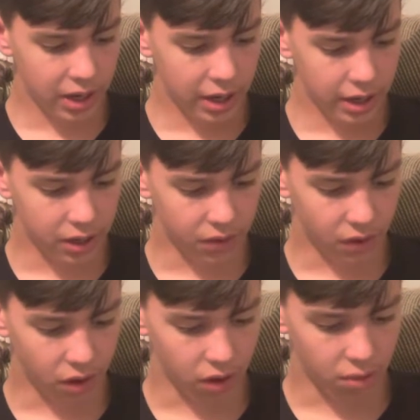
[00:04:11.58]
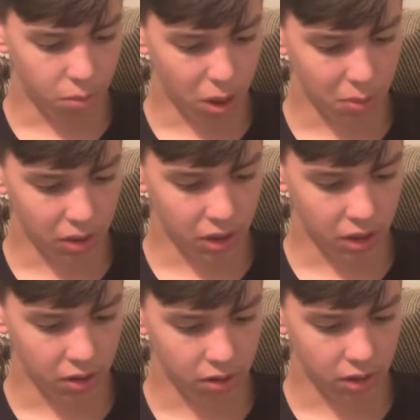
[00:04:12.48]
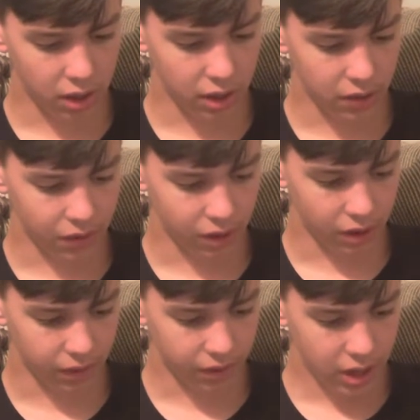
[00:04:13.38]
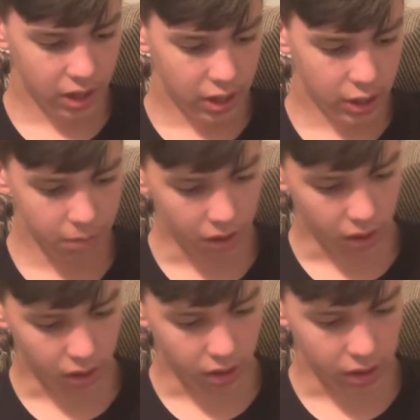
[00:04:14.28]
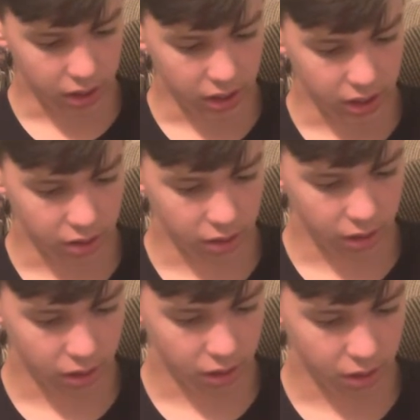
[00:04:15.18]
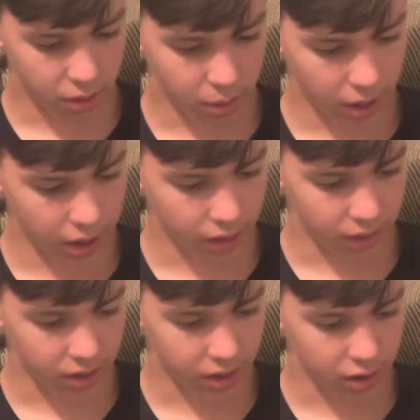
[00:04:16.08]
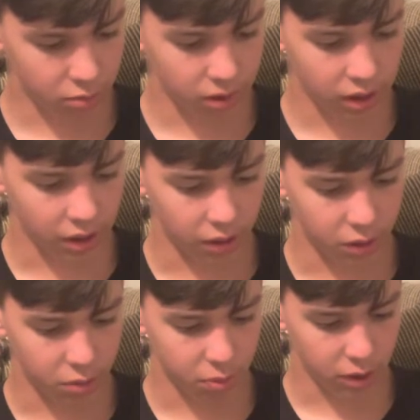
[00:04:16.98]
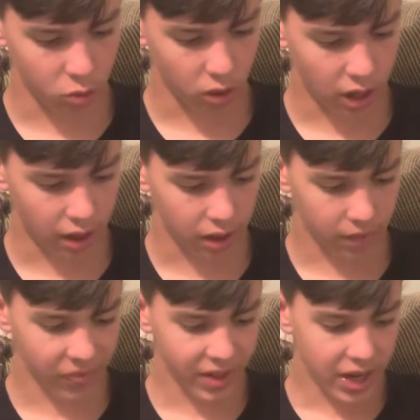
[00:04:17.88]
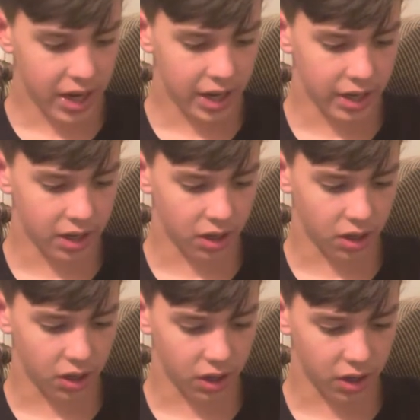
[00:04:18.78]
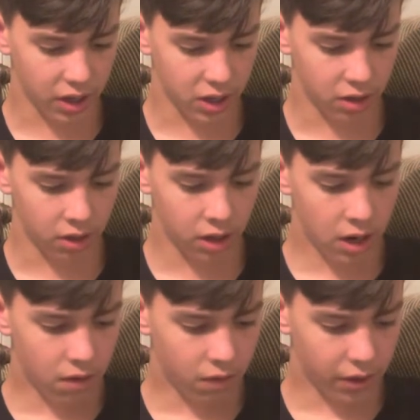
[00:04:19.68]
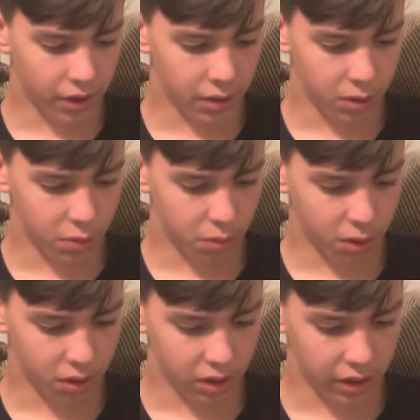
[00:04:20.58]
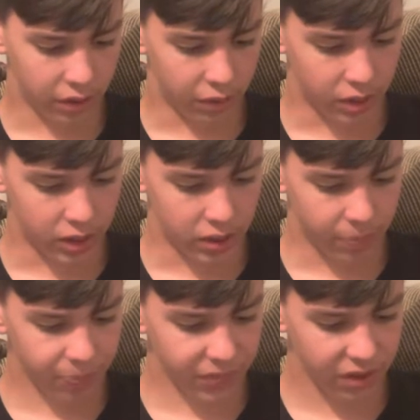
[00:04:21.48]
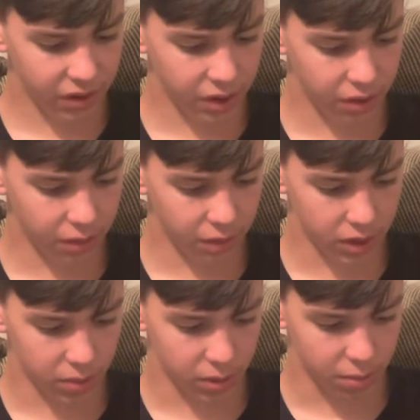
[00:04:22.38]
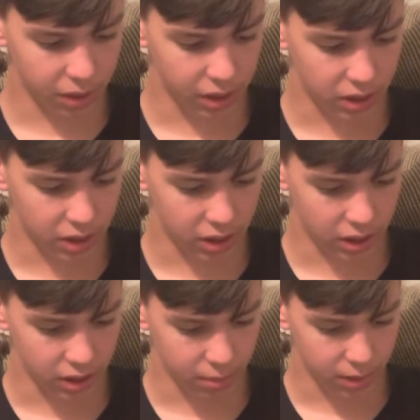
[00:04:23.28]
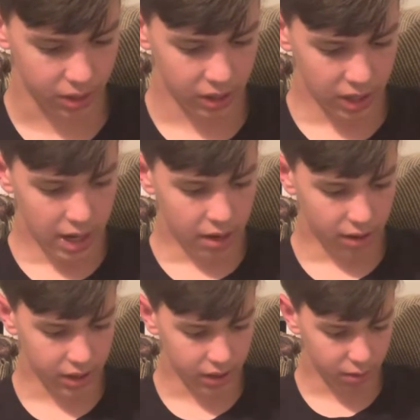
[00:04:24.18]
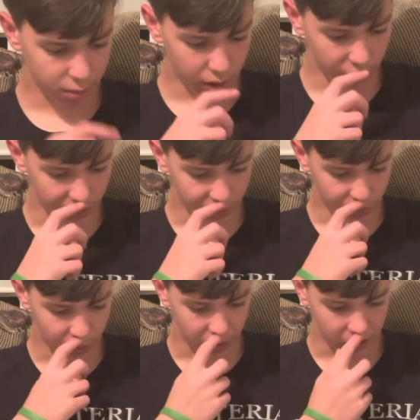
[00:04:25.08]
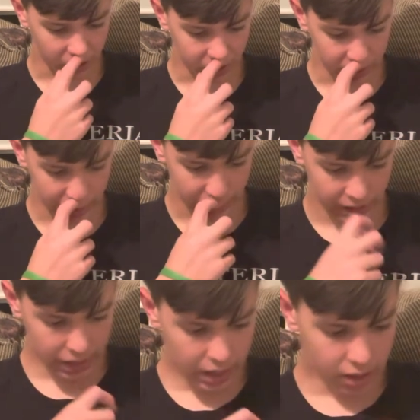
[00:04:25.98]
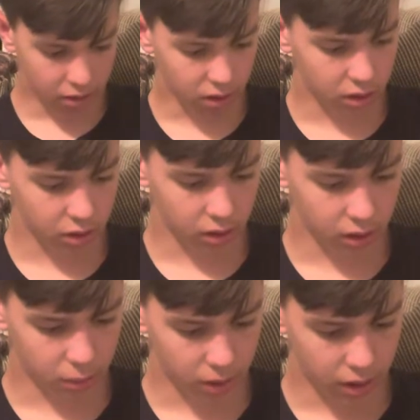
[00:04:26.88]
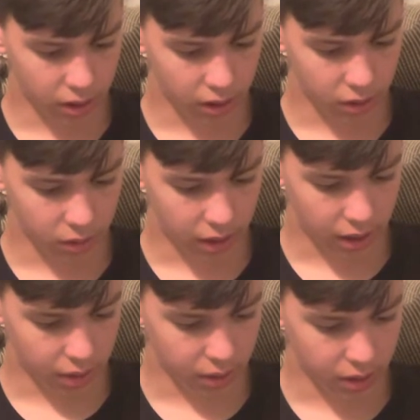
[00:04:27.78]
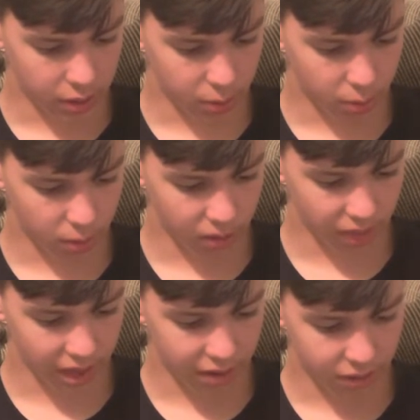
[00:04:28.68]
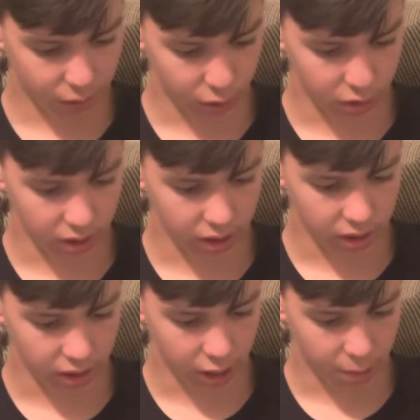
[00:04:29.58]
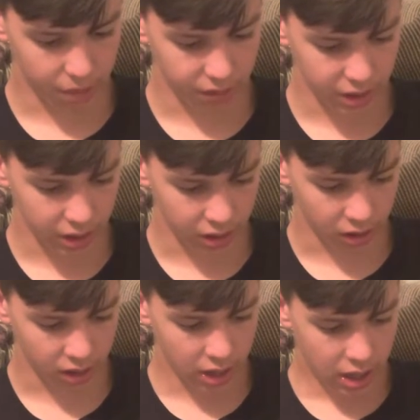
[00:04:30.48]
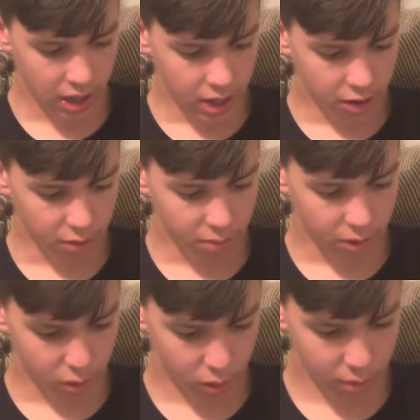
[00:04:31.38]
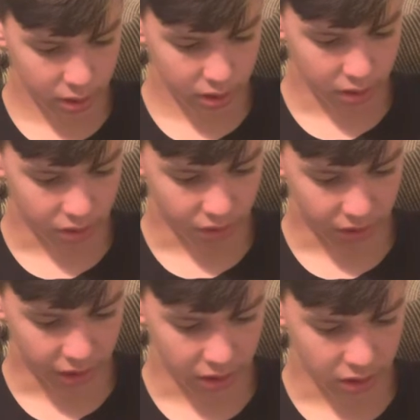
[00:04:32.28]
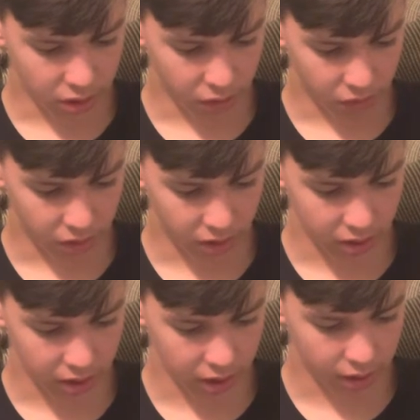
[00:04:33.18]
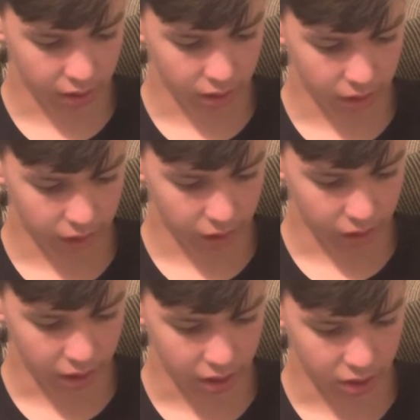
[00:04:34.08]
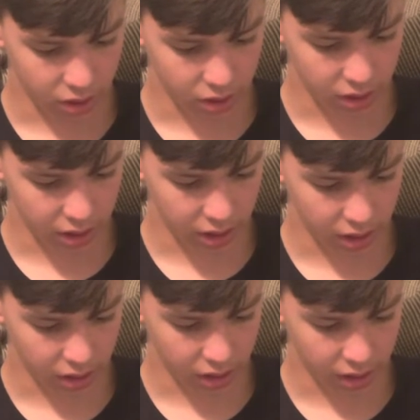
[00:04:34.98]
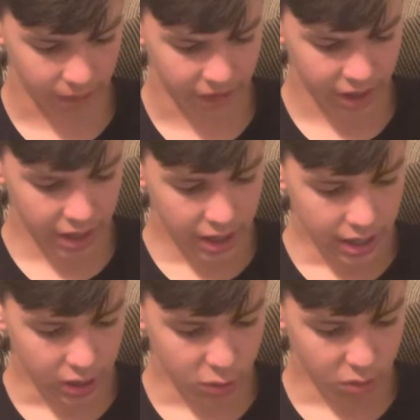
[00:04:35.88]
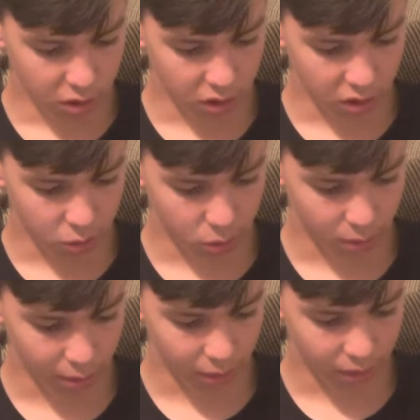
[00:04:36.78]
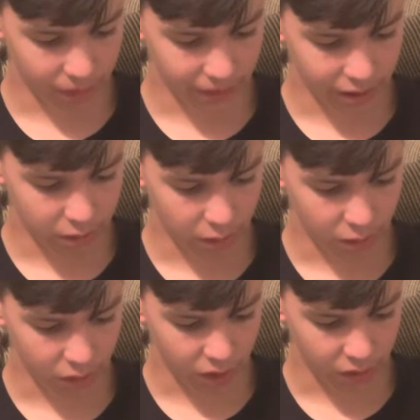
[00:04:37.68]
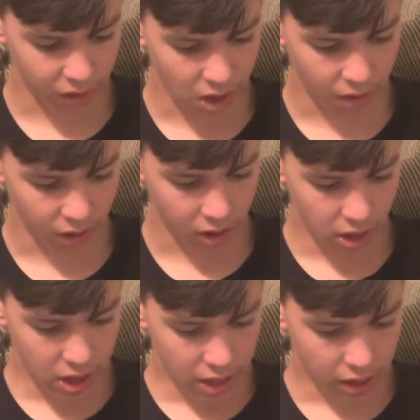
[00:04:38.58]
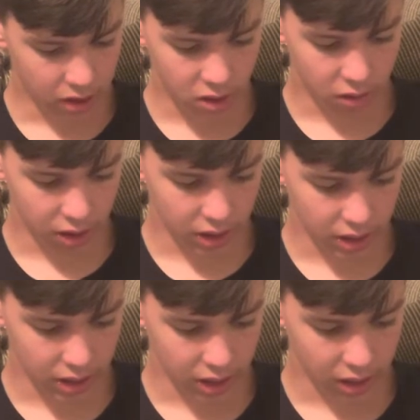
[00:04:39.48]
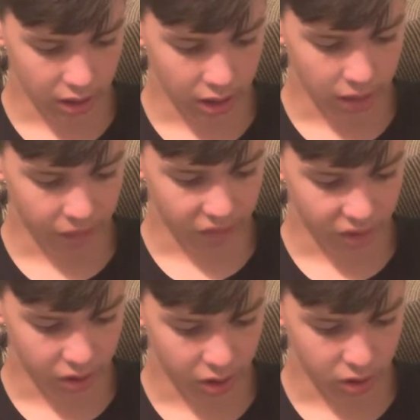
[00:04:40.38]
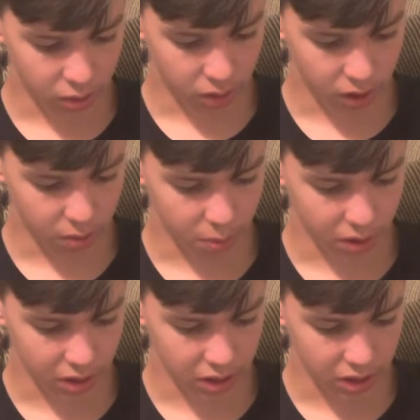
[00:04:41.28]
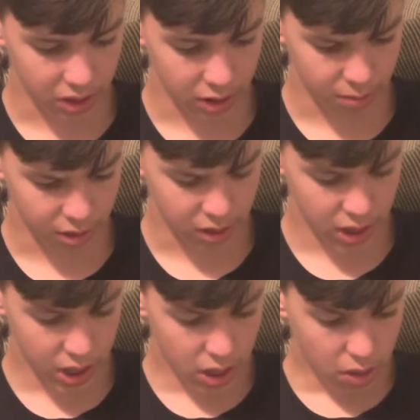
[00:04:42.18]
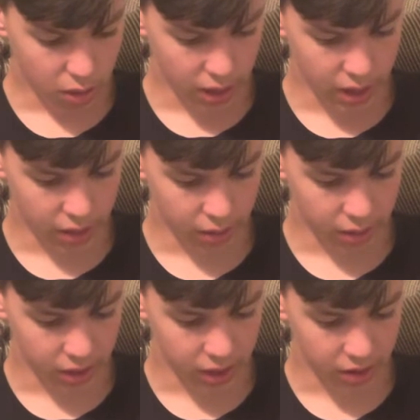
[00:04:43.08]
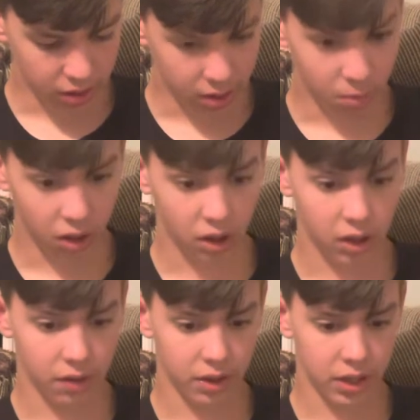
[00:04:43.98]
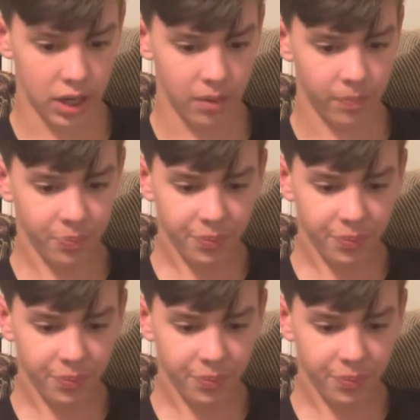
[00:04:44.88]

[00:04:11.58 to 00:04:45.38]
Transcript: It is fallen. Babylon the Great has fallen. She made all the nations drink the wine of her sexual morality, which brings wrath. Another, a third angel, followed them and spoke with a loud voice. If anyone worships the beast and his image, and receives a mark on his forehead or on his hand, you also drink the wine of God's wrath, which is poured full strength in the cup of his anger. He will be tormented with fire and sulfur in the sight of the holy angels and the sight of the Lamb. The smoke of their torment will go up forever and ever. There is no rest, day or night, for those who worship beasts in its image, or anyone who receives the mark of its name.